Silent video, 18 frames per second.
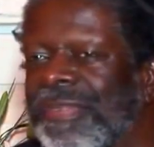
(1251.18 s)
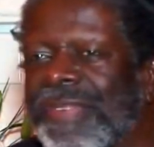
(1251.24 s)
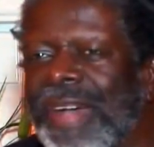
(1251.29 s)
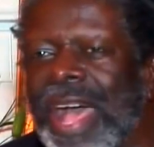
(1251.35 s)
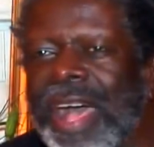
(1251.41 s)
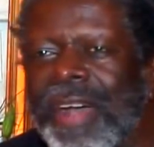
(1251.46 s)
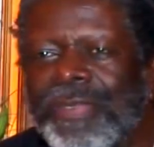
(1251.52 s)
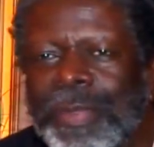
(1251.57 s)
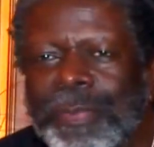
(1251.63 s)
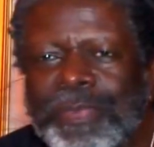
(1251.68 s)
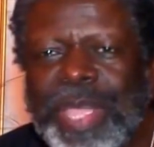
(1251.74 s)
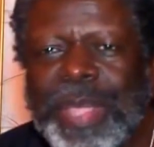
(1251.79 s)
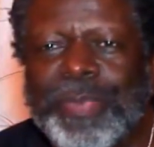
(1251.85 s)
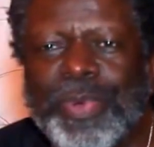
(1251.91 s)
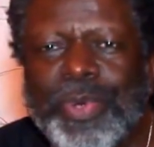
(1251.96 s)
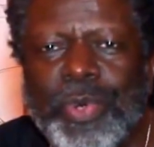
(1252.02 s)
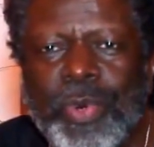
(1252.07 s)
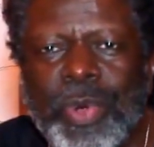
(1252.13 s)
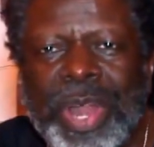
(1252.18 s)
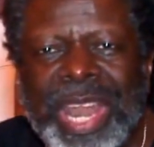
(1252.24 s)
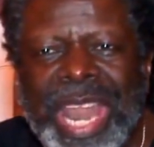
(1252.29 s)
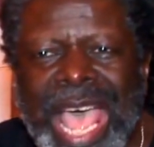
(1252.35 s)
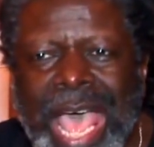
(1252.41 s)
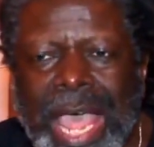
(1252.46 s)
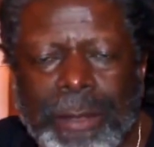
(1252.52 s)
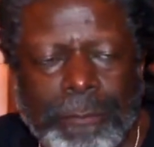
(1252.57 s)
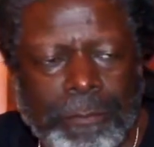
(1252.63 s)
evolved and people who are
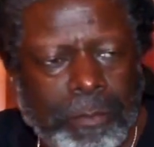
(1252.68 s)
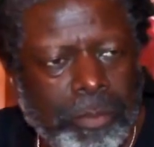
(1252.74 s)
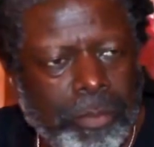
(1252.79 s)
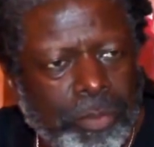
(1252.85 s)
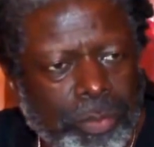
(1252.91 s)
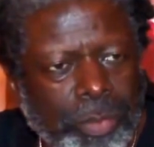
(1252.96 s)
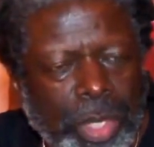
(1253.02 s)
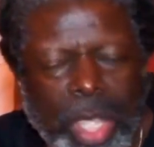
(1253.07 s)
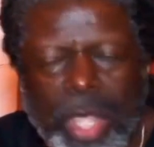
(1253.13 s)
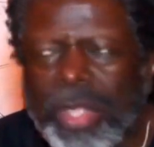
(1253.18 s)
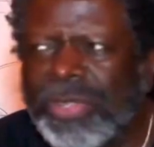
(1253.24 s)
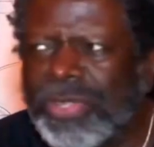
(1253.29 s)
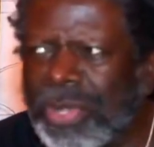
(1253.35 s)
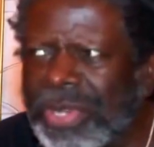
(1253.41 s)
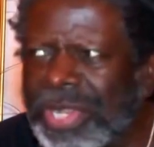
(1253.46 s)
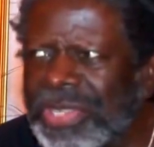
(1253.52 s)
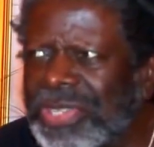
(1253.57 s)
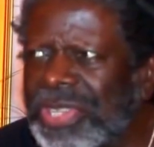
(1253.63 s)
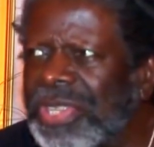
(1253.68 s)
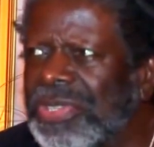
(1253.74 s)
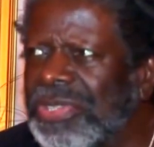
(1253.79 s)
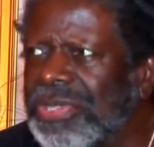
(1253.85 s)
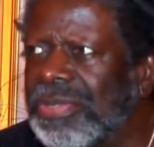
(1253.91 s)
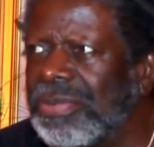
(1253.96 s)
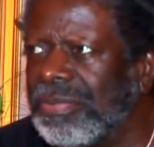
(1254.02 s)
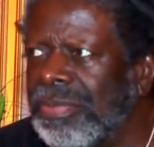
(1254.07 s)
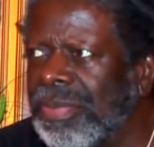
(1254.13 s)
not. So this
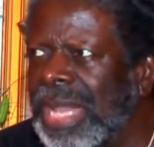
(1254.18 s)
is